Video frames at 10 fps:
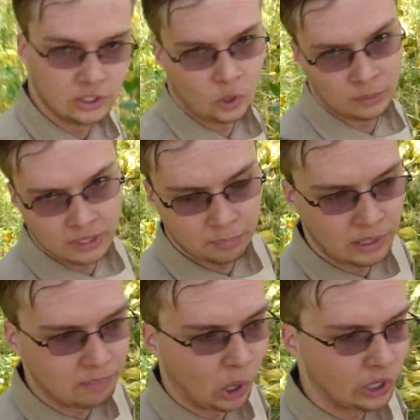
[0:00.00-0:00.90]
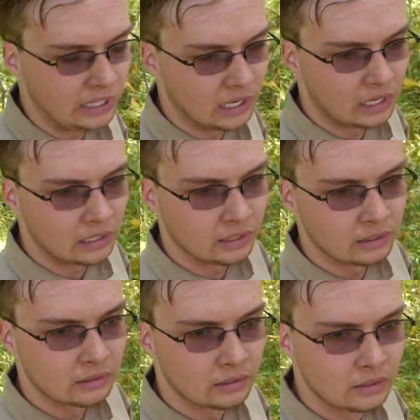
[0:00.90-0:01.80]
normally a pretty barky dog,
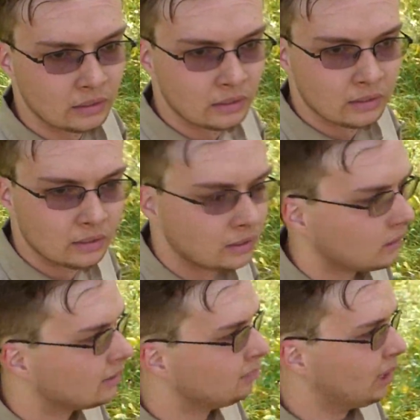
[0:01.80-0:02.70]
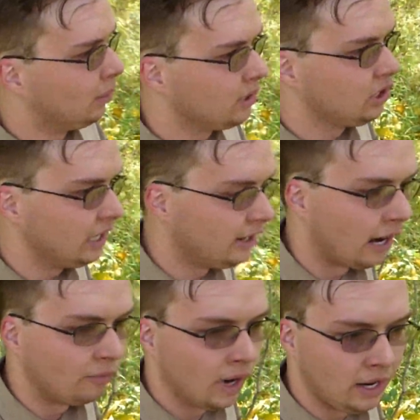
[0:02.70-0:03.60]
but once you get her
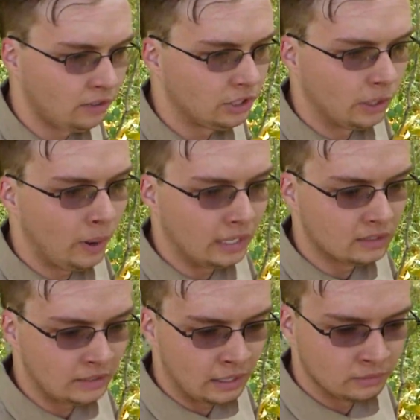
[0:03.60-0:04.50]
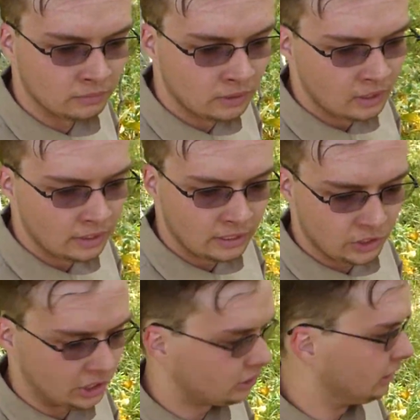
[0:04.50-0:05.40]
out running, she quiets down. I think she
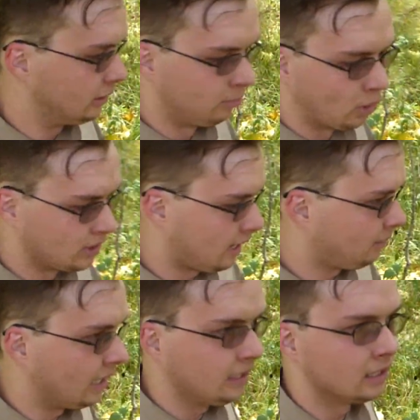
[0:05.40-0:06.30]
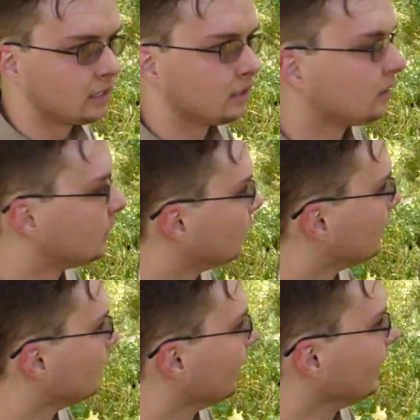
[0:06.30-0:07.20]
just needs more time like this.
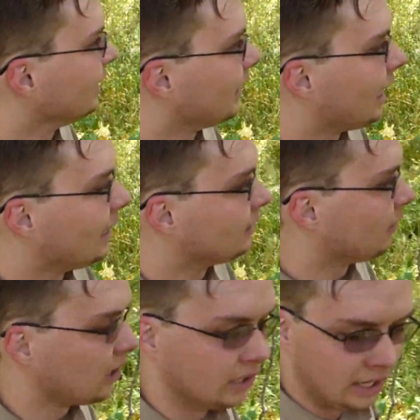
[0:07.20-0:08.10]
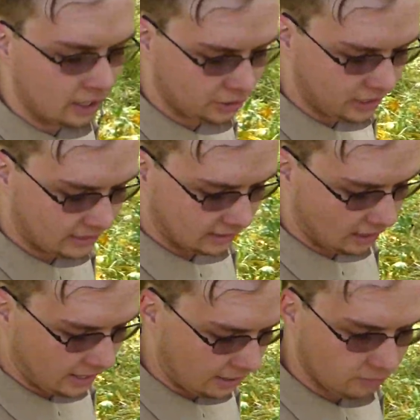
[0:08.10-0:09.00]
And as far as I know, she hasn't
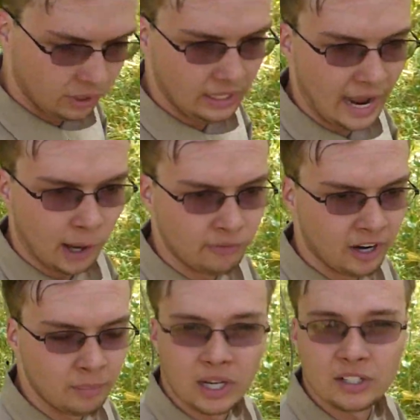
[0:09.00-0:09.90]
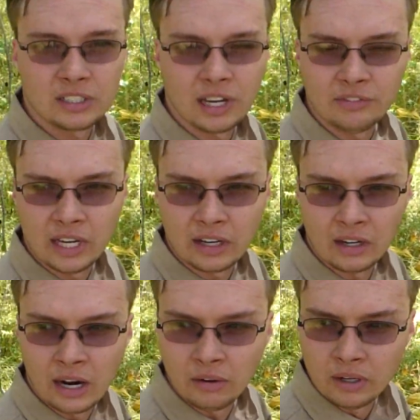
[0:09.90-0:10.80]
gone really out very much since I've taken her
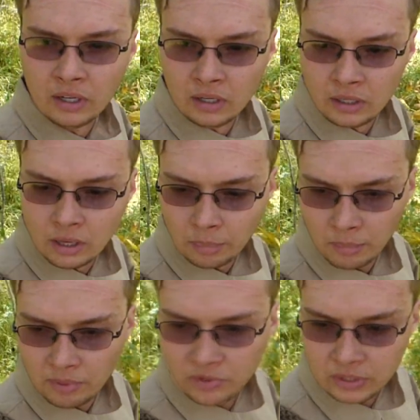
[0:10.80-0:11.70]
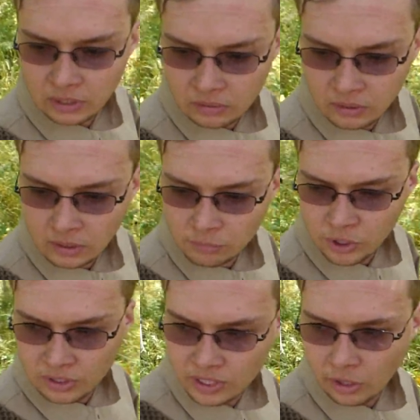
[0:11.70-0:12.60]
out a couple months ago. I'm sure
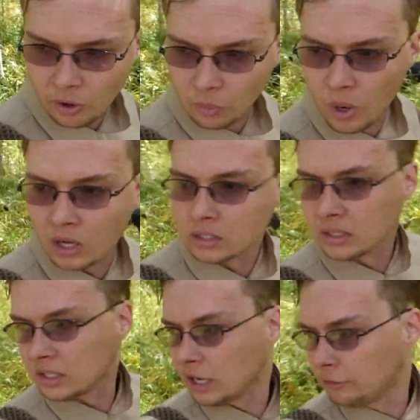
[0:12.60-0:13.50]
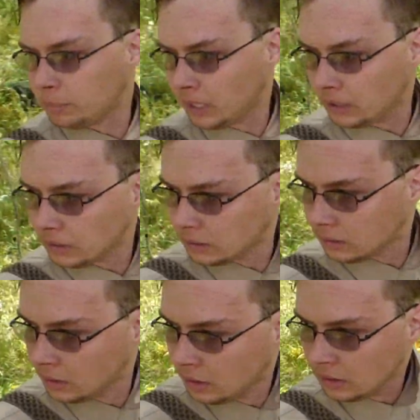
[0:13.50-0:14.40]
they take her on walks and stuff, but
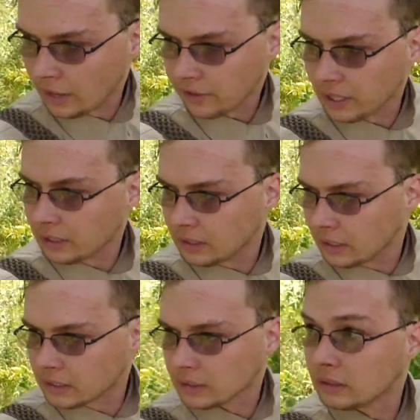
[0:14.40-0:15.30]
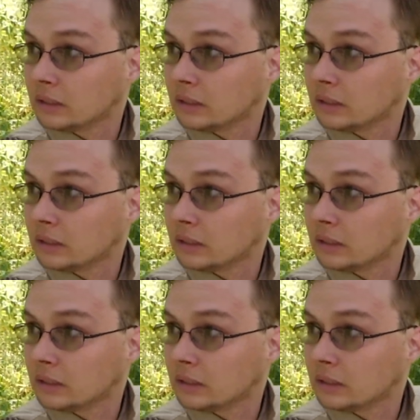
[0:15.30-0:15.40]
nothing like this.